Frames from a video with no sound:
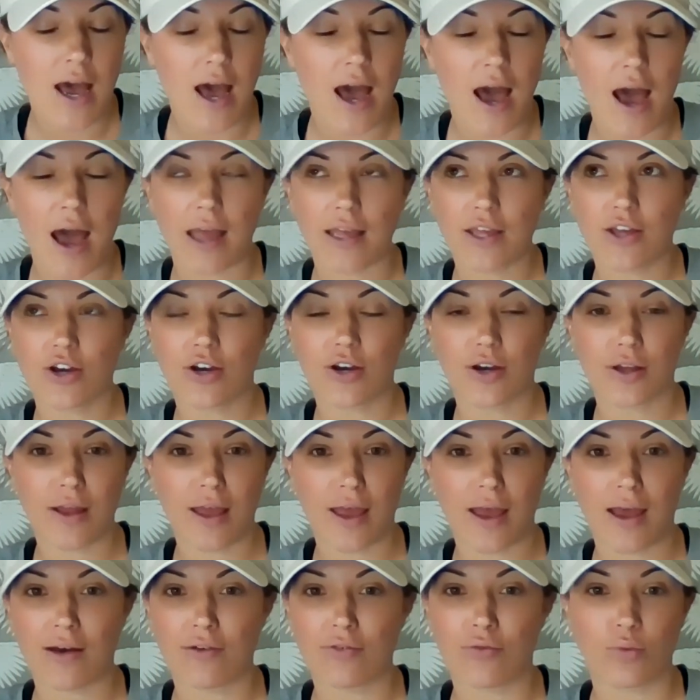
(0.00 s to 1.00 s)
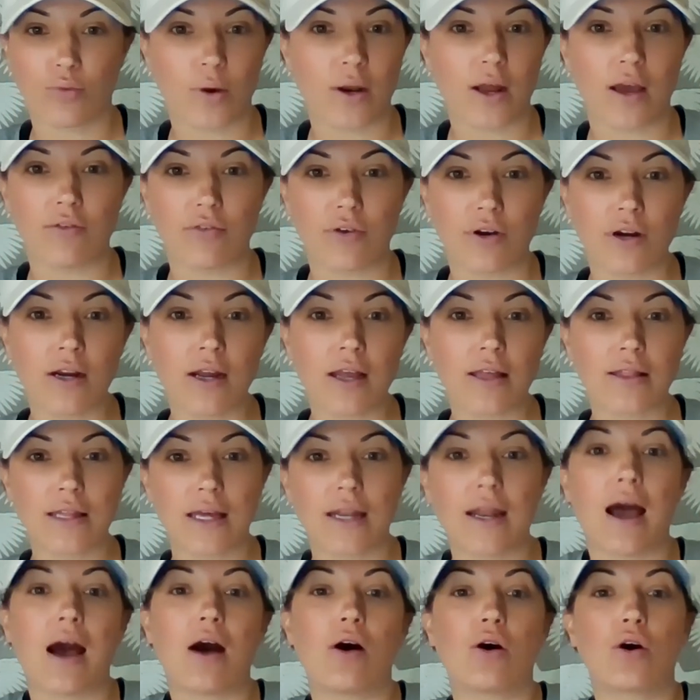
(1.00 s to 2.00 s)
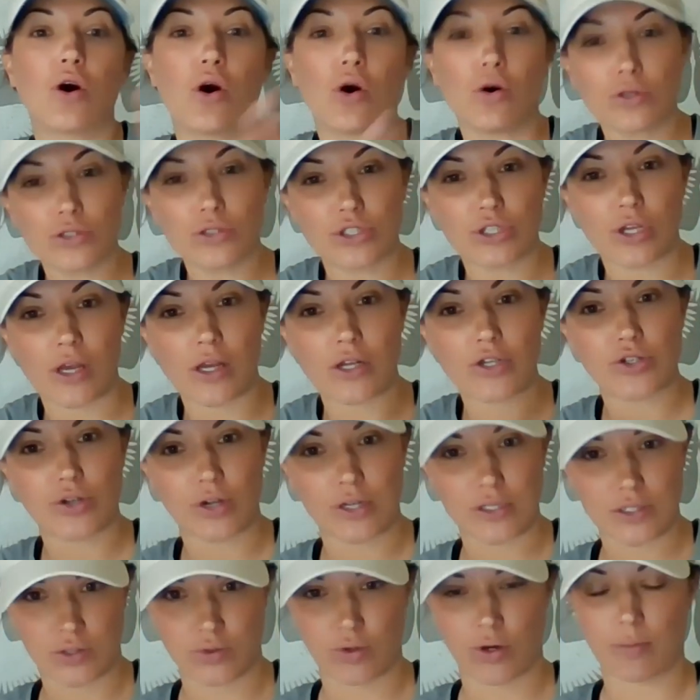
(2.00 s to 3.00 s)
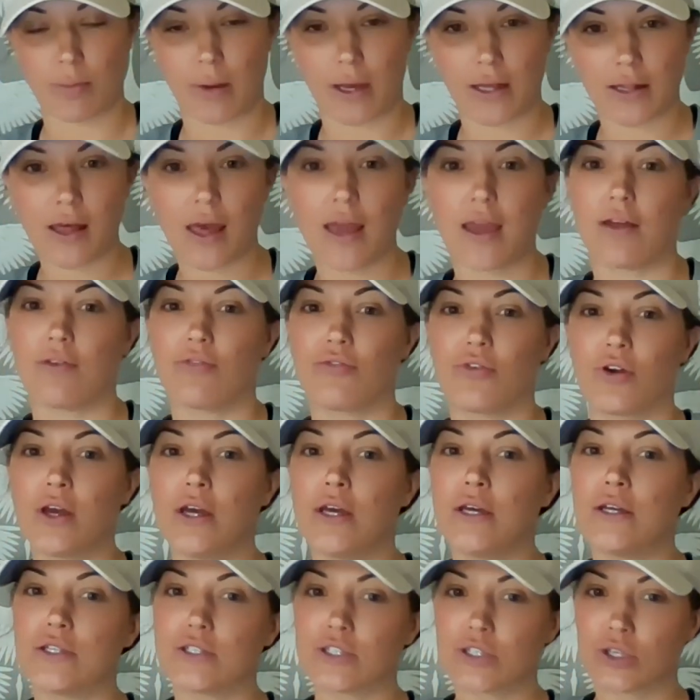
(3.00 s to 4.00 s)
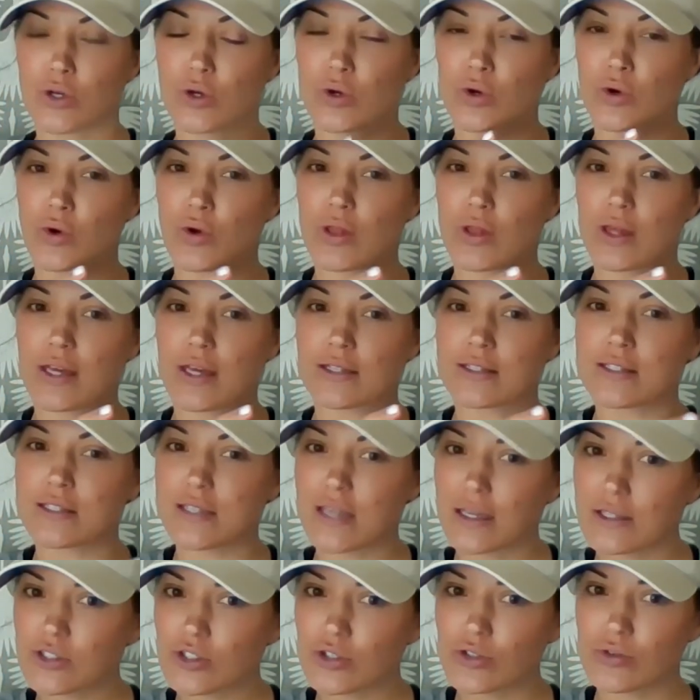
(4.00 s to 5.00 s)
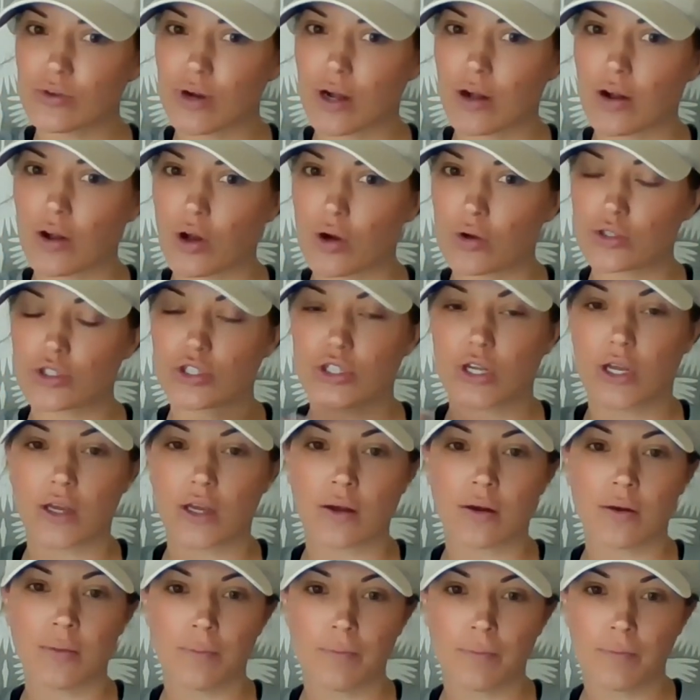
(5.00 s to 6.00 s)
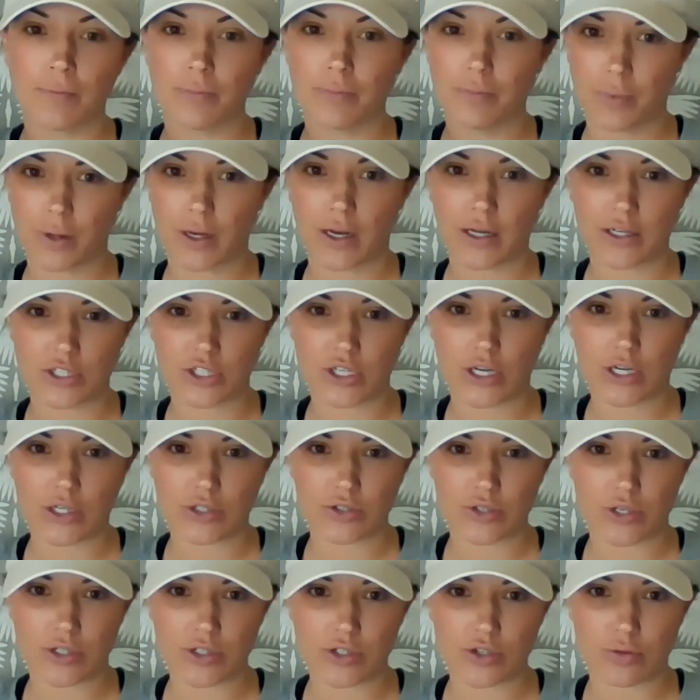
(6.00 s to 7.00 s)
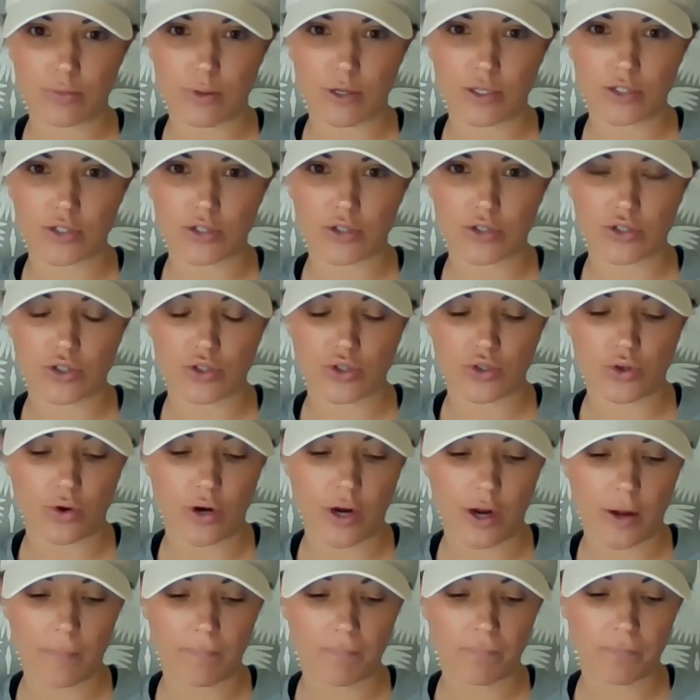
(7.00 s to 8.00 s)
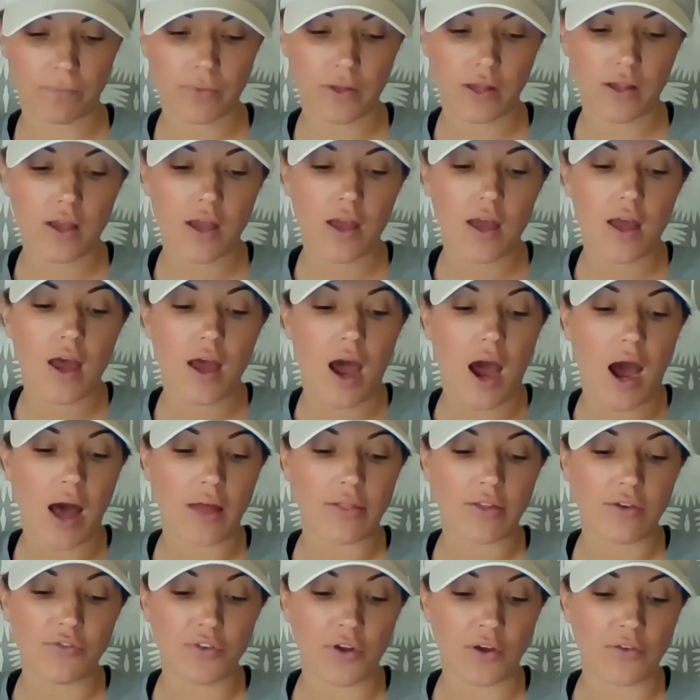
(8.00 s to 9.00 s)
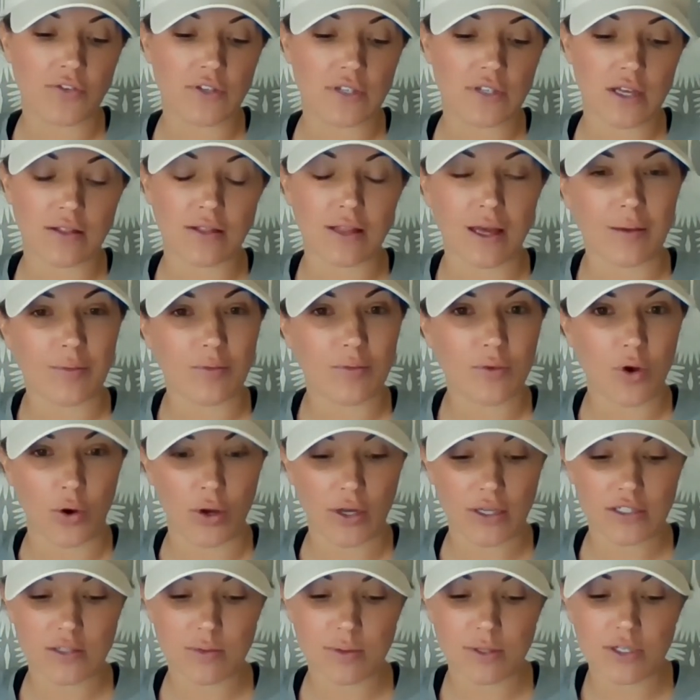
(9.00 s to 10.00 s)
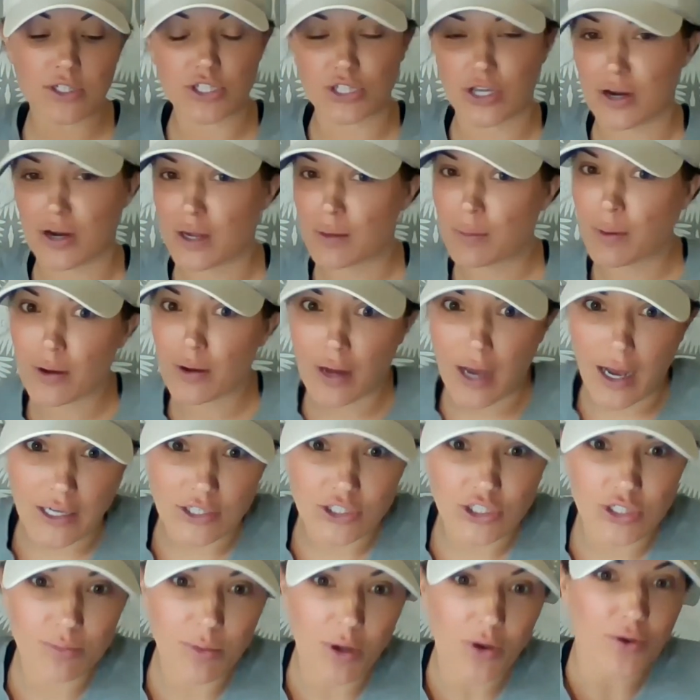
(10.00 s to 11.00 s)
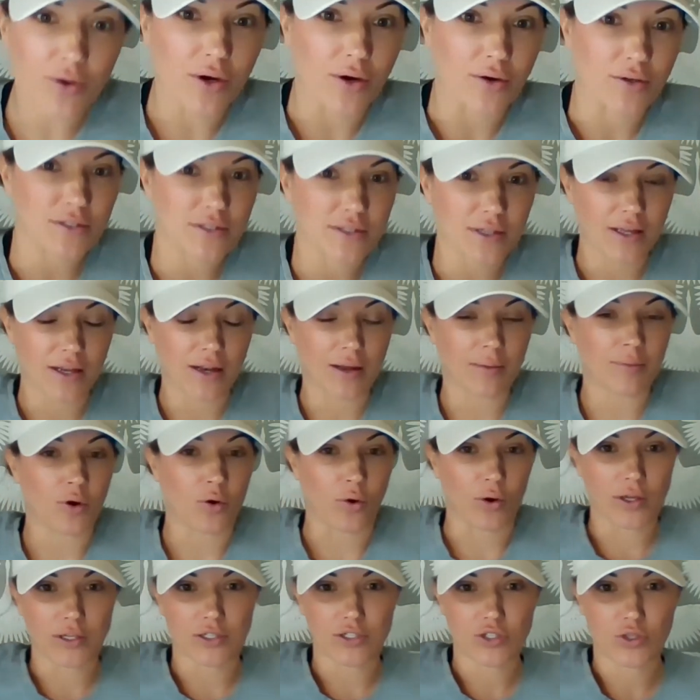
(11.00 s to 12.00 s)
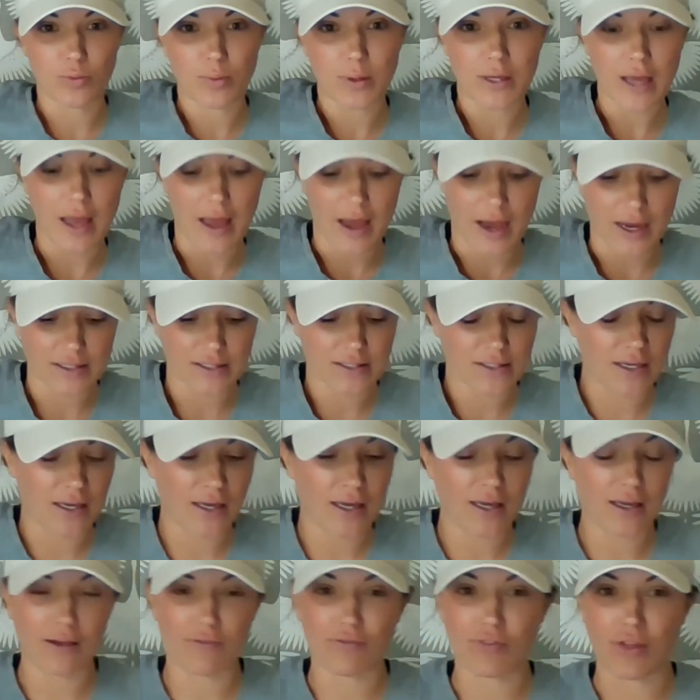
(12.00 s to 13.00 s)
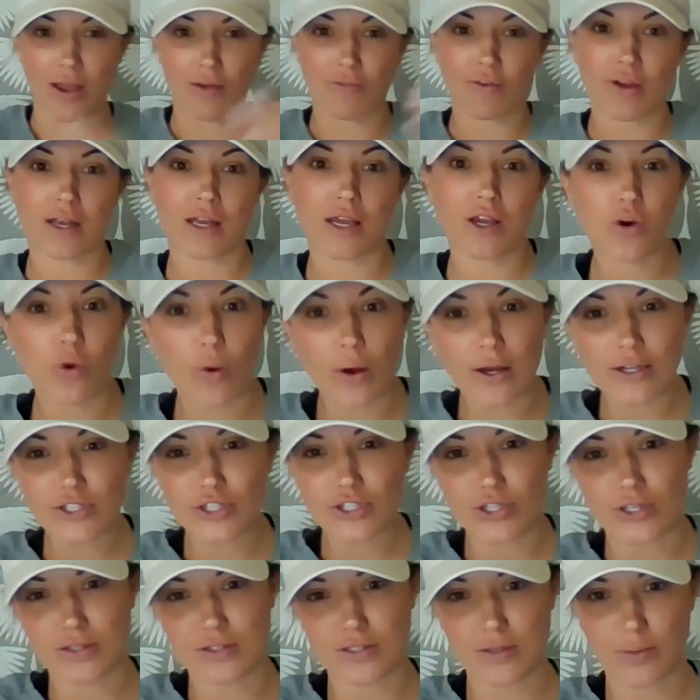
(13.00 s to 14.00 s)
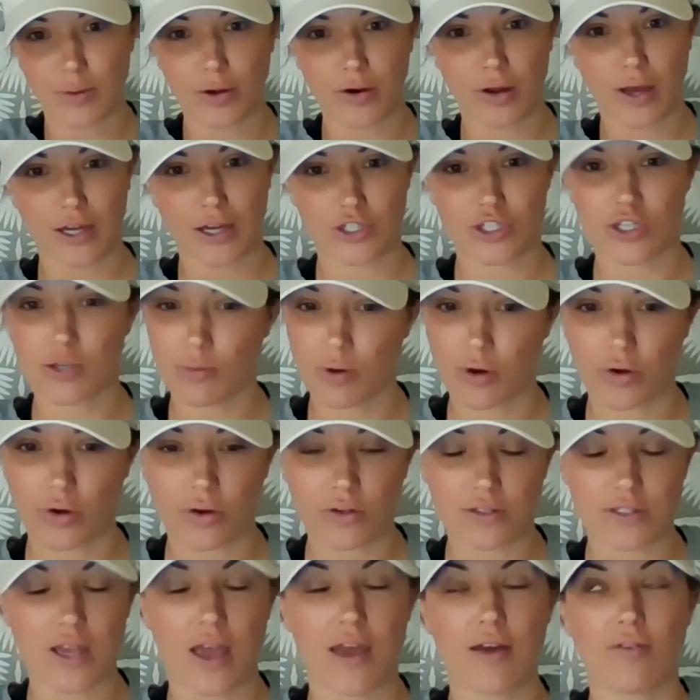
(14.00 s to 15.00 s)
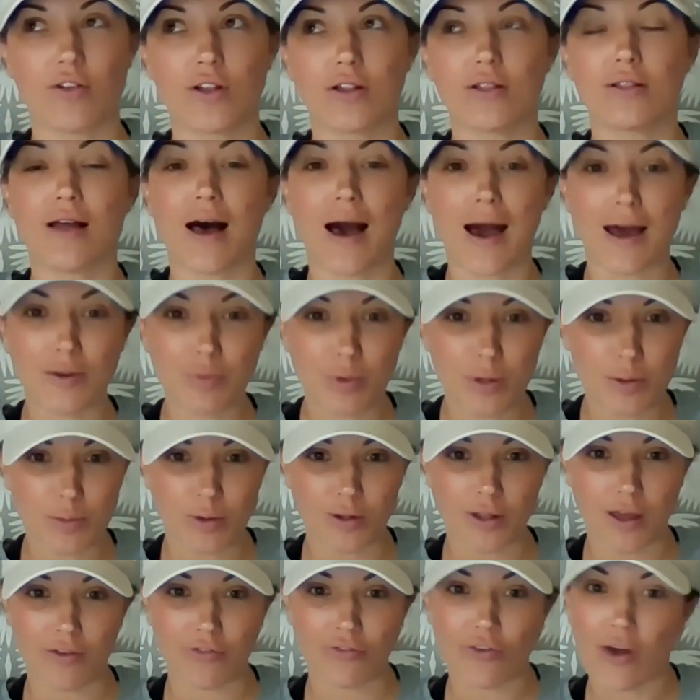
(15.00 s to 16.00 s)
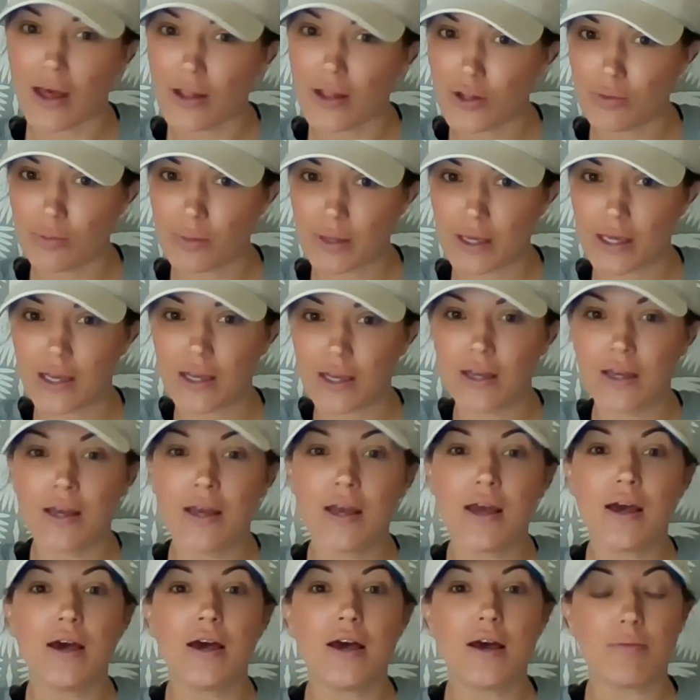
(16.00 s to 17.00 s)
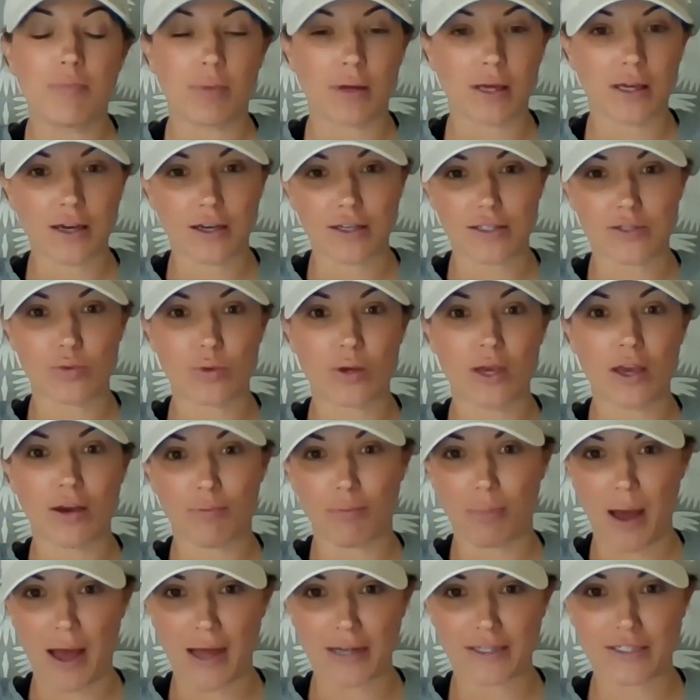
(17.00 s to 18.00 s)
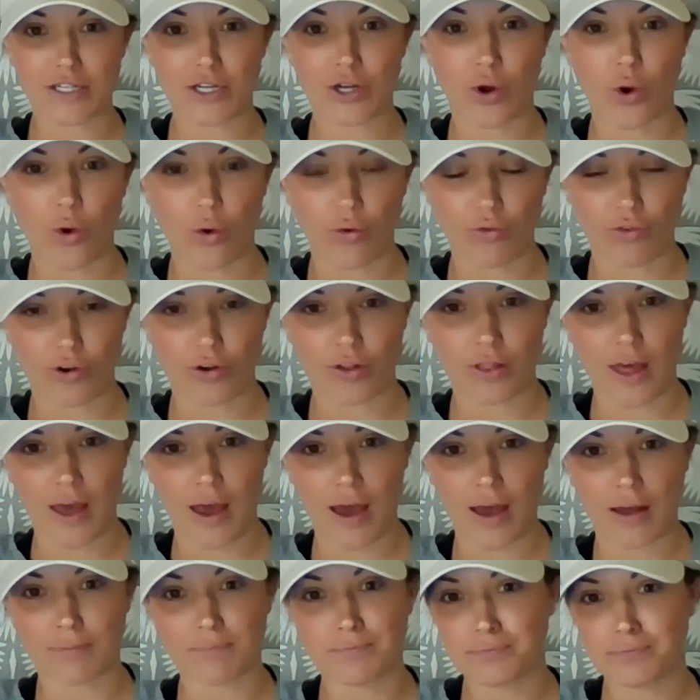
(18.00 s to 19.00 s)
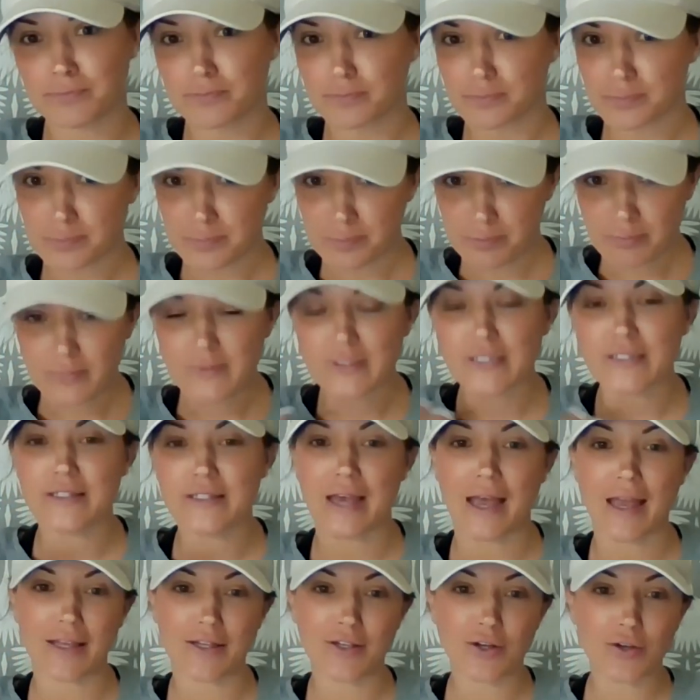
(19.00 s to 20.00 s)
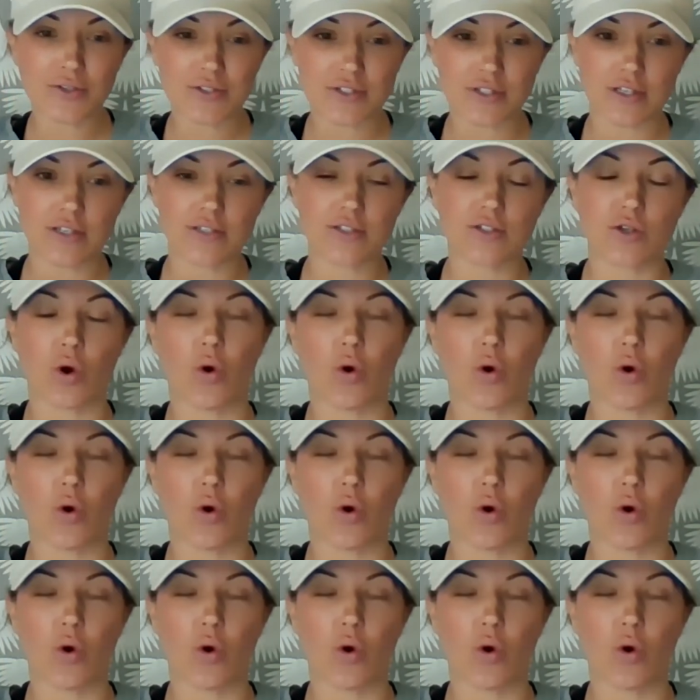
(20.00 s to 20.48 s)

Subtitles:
I could have whatever, and then how coaching transformed my life. So it's centered around coaching, but I share a transformation story. On the 15th, I'm going to be sharing about Hashimoto's, and I'm going to be asking if they have any questions about Hashimoto's. I have a lot of people that follow me because we have bonded over that diagnosis